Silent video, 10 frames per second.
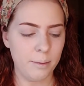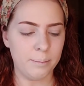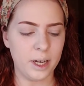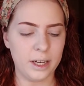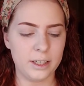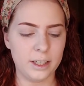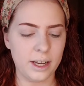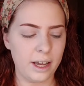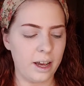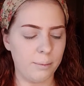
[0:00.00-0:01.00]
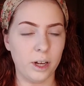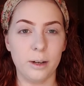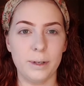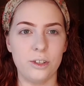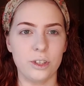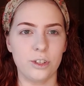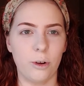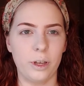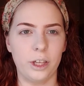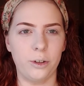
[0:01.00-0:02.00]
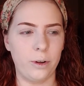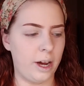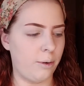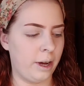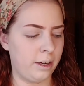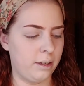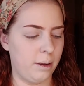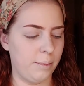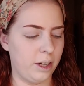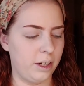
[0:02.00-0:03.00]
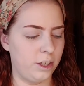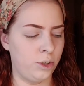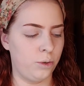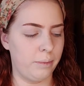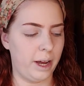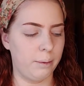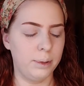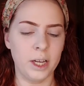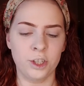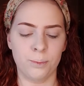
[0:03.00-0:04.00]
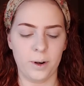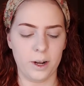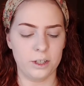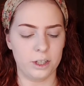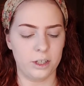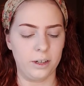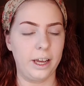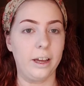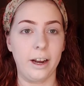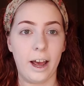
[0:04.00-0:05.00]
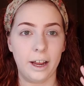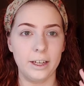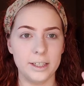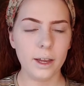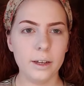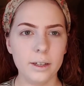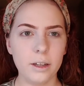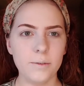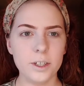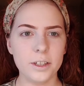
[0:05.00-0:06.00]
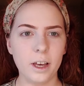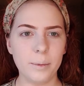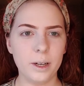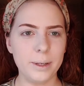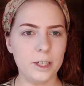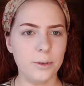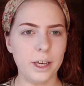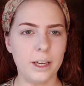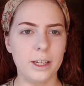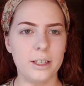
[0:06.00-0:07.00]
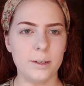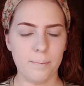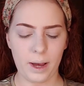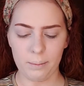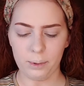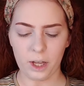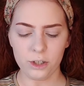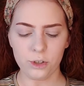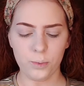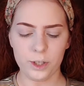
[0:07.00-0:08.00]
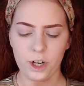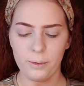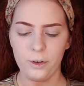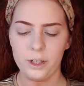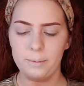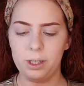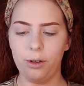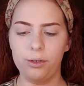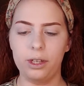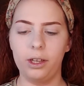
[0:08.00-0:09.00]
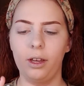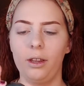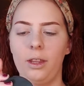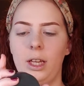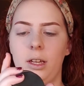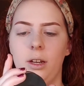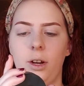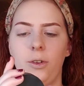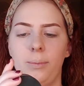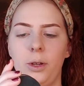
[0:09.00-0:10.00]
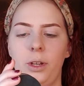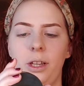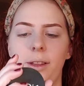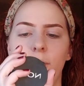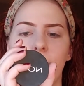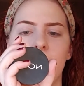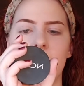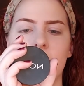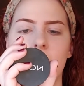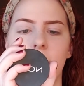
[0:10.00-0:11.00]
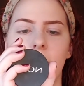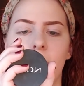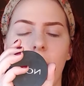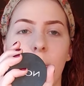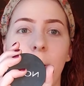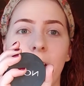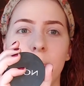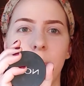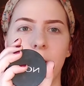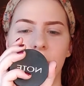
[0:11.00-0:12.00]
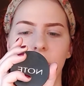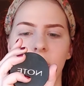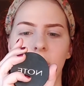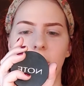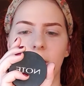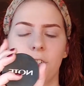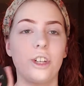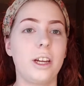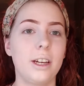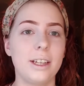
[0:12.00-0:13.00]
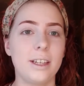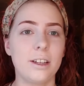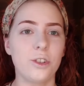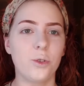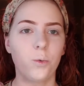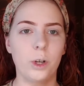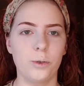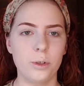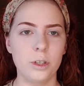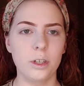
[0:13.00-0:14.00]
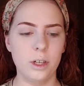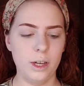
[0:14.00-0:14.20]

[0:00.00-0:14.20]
But today I'm gonna be just showing you how I am gonna do my blush, bronzer, and eyes. Now the first thing I'm gonna be doing is my blush, which I'm going to be using the Note Beauty Luminous Silk Compact Blusher in the shade Desert Rose.